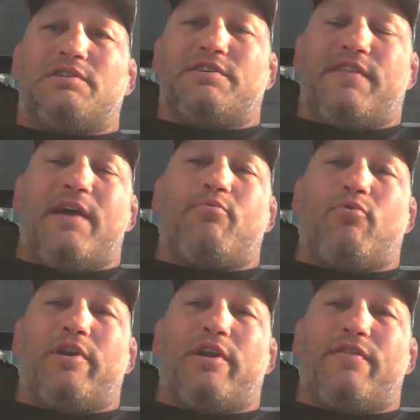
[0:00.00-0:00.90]
Because at that
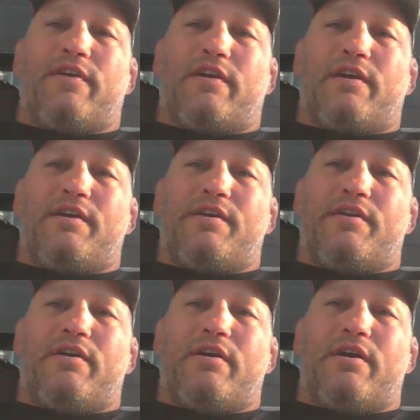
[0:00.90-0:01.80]
point, I think,
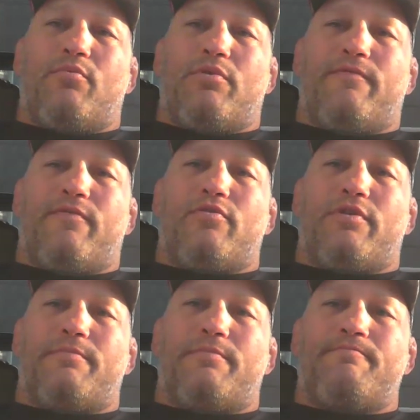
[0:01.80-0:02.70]
I would have owned
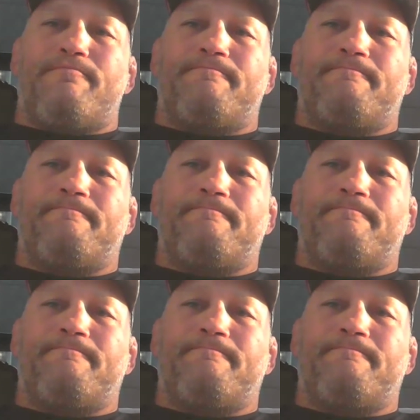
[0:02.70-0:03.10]
him.